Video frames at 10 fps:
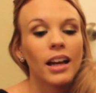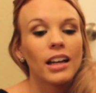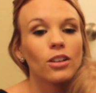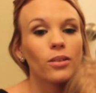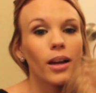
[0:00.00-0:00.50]

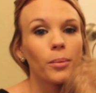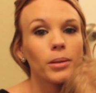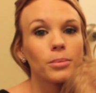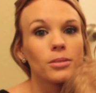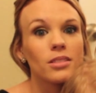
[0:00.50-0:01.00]
I know that
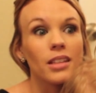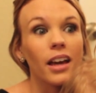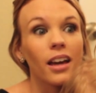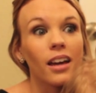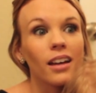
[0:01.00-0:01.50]
people
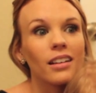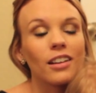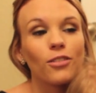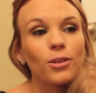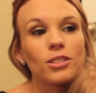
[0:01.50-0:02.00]
say, and
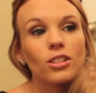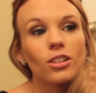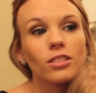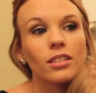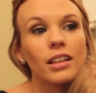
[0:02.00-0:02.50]
I've always
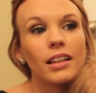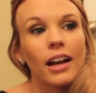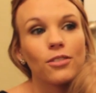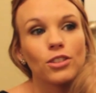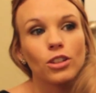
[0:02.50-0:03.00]
heard, like,
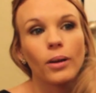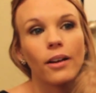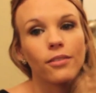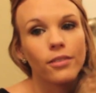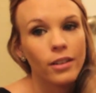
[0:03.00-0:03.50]
after you
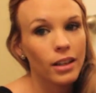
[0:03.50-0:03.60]
have